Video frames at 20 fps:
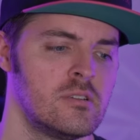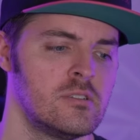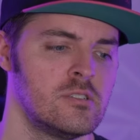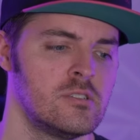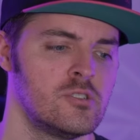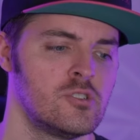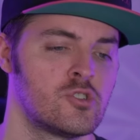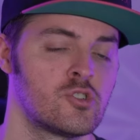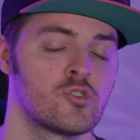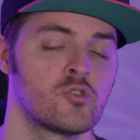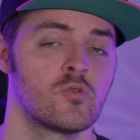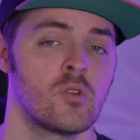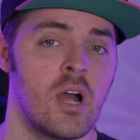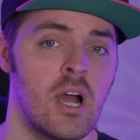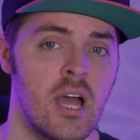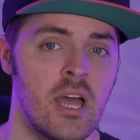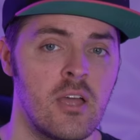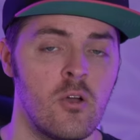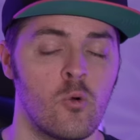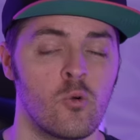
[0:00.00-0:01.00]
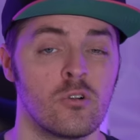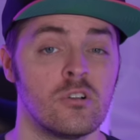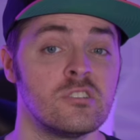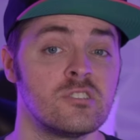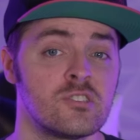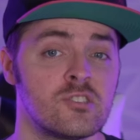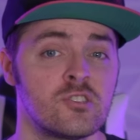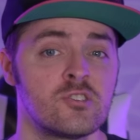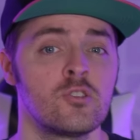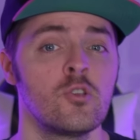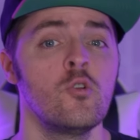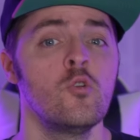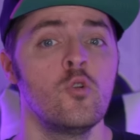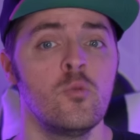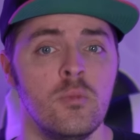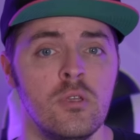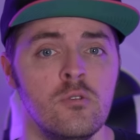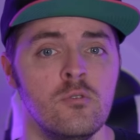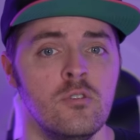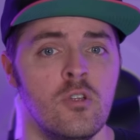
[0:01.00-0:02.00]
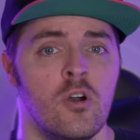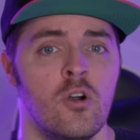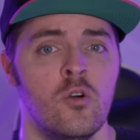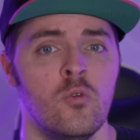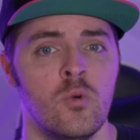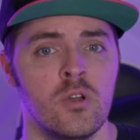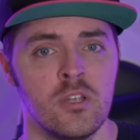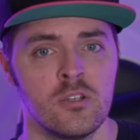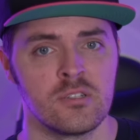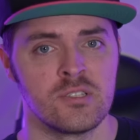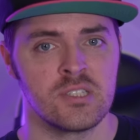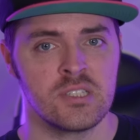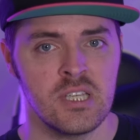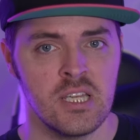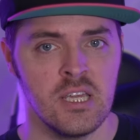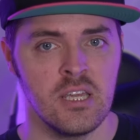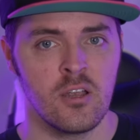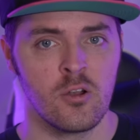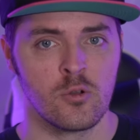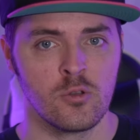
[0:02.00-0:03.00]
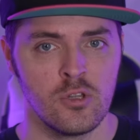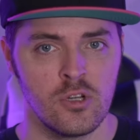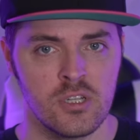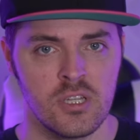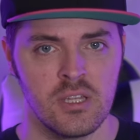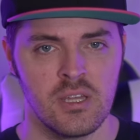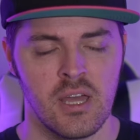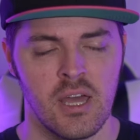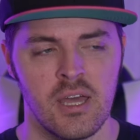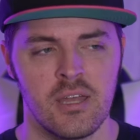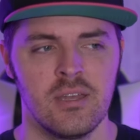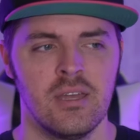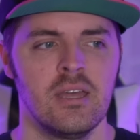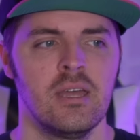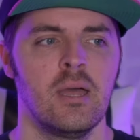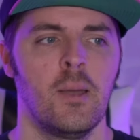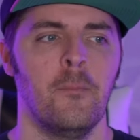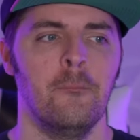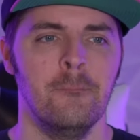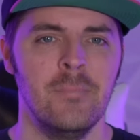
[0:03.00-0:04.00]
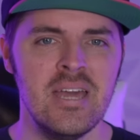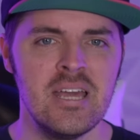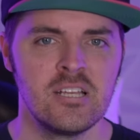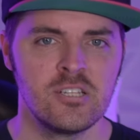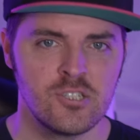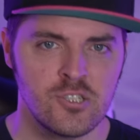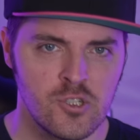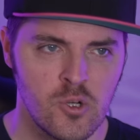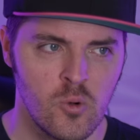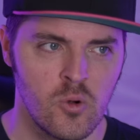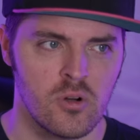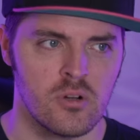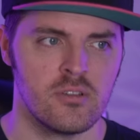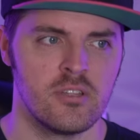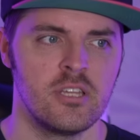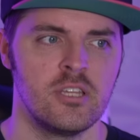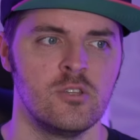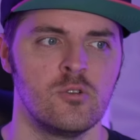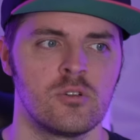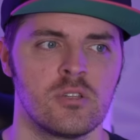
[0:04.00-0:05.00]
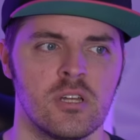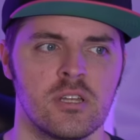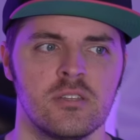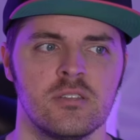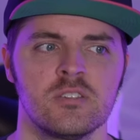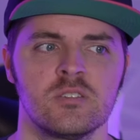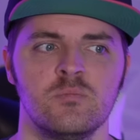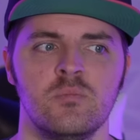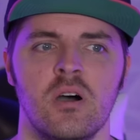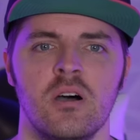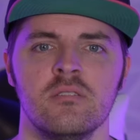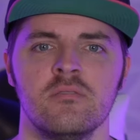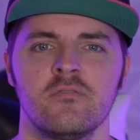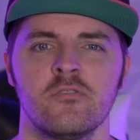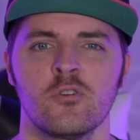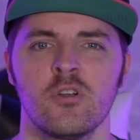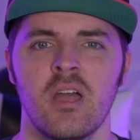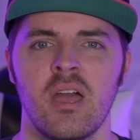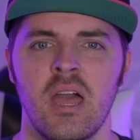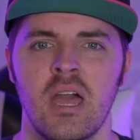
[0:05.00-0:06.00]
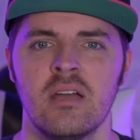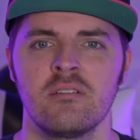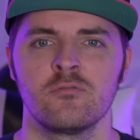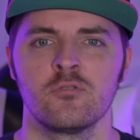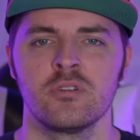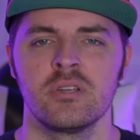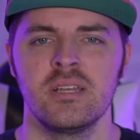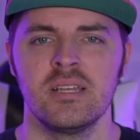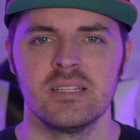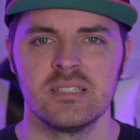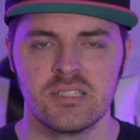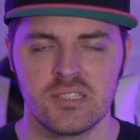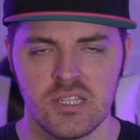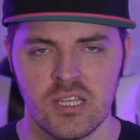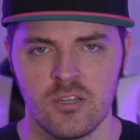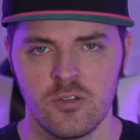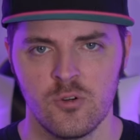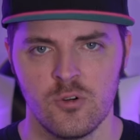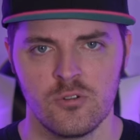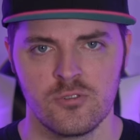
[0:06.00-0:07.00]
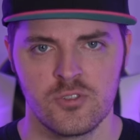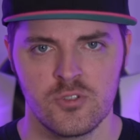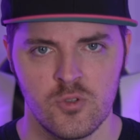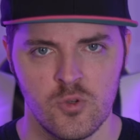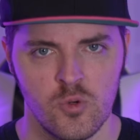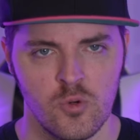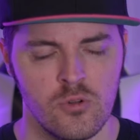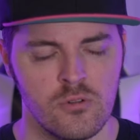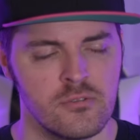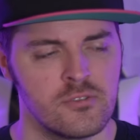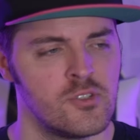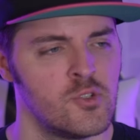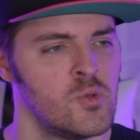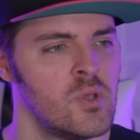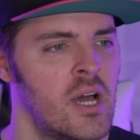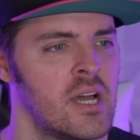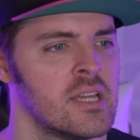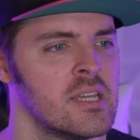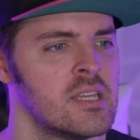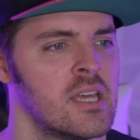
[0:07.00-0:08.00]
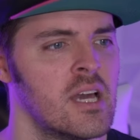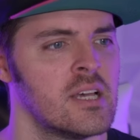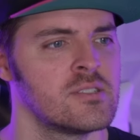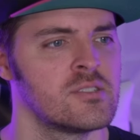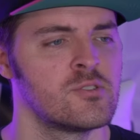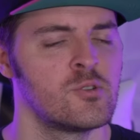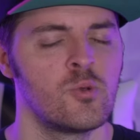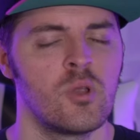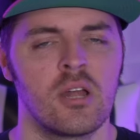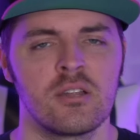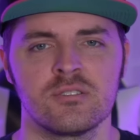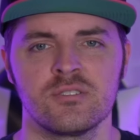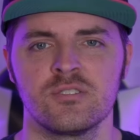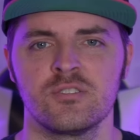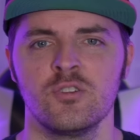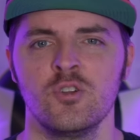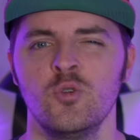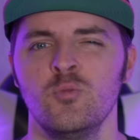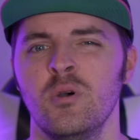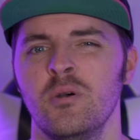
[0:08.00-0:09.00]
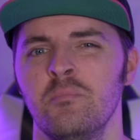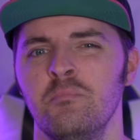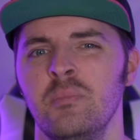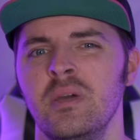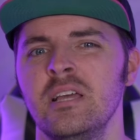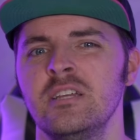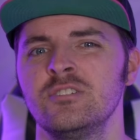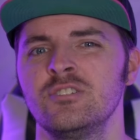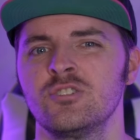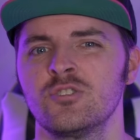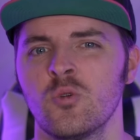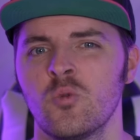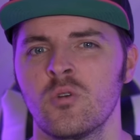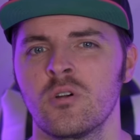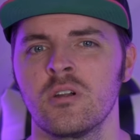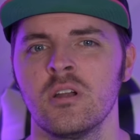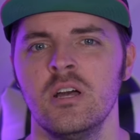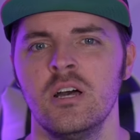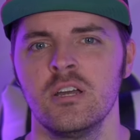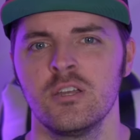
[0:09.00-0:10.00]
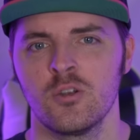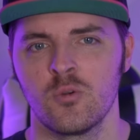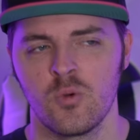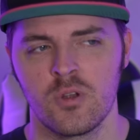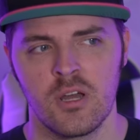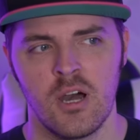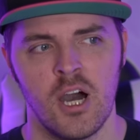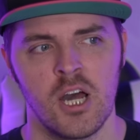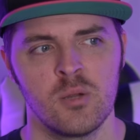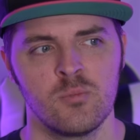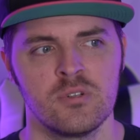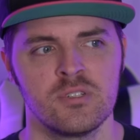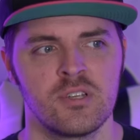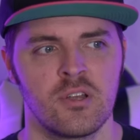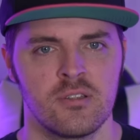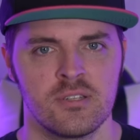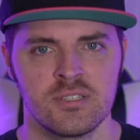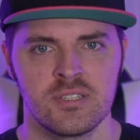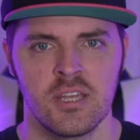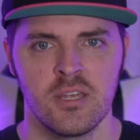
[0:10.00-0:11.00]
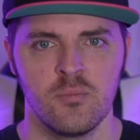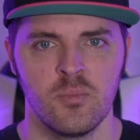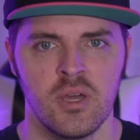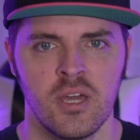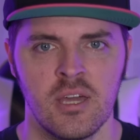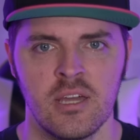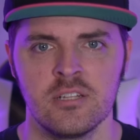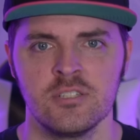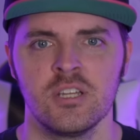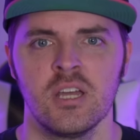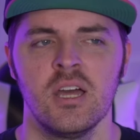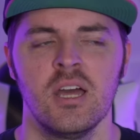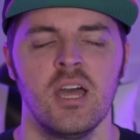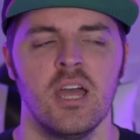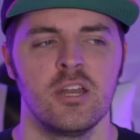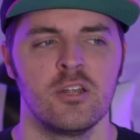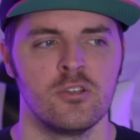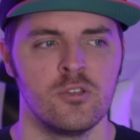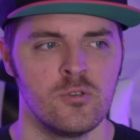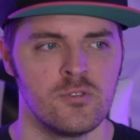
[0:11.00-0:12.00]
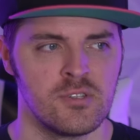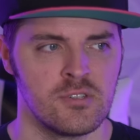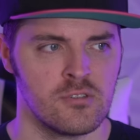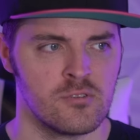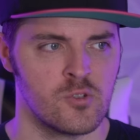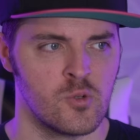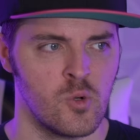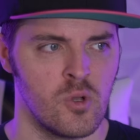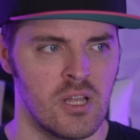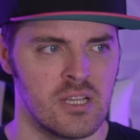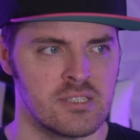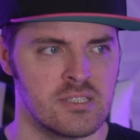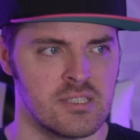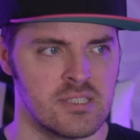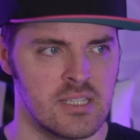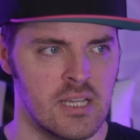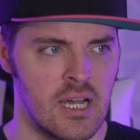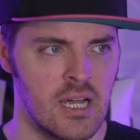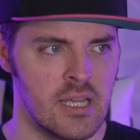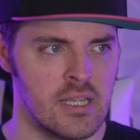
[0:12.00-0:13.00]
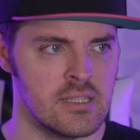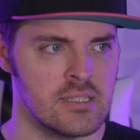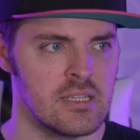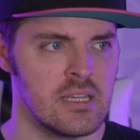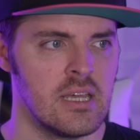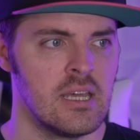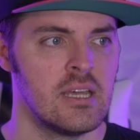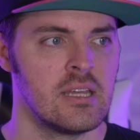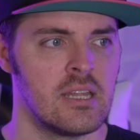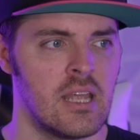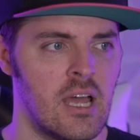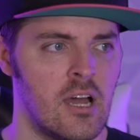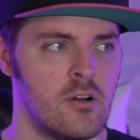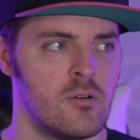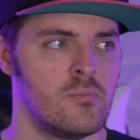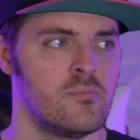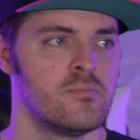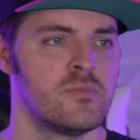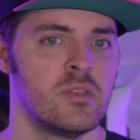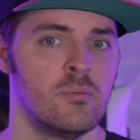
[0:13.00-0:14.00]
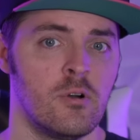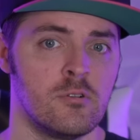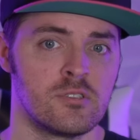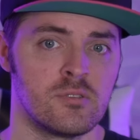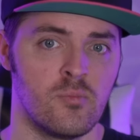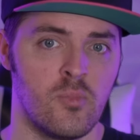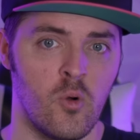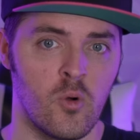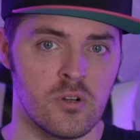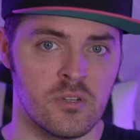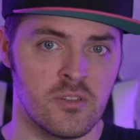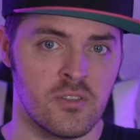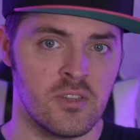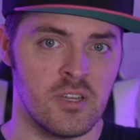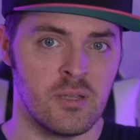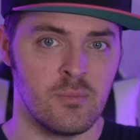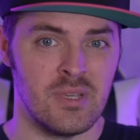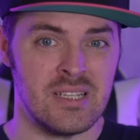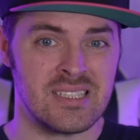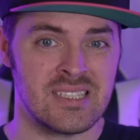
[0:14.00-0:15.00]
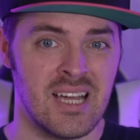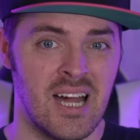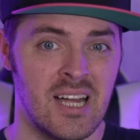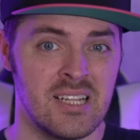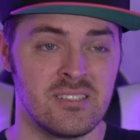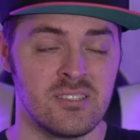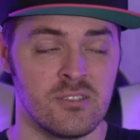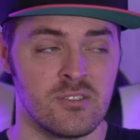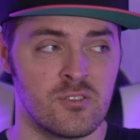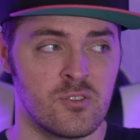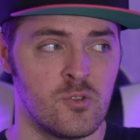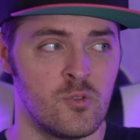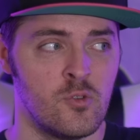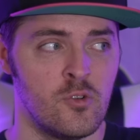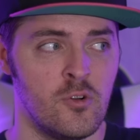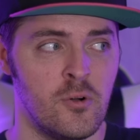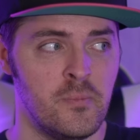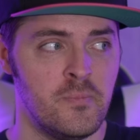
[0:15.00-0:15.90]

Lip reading: try or assume you know what you're seeing or looking at, make sure that you click this button for every single tool. Do not guess, do not assume. Make sure you're 100% on the same page and you're using the tool as designed. Now, the most important thing besides this tool